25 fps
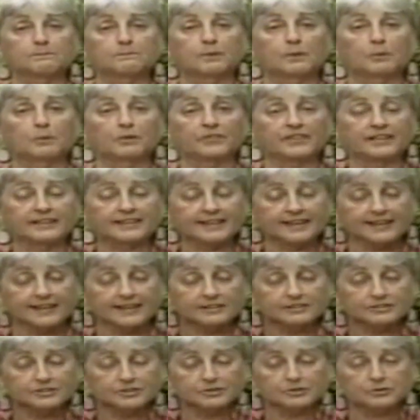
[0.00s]
But what they
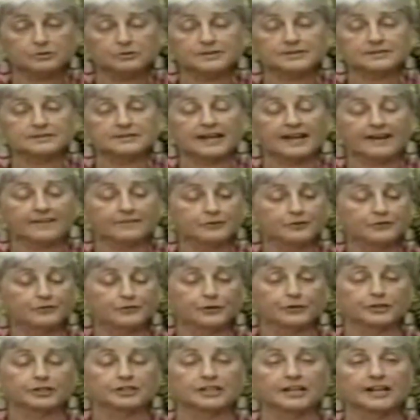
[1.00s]
can't do is have you
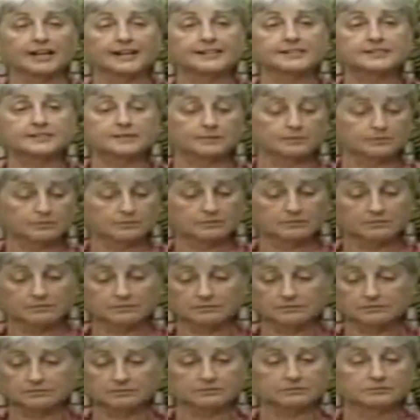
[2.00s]
fertilize them
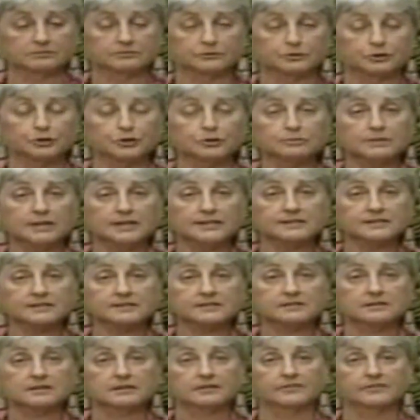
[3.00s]
2 months,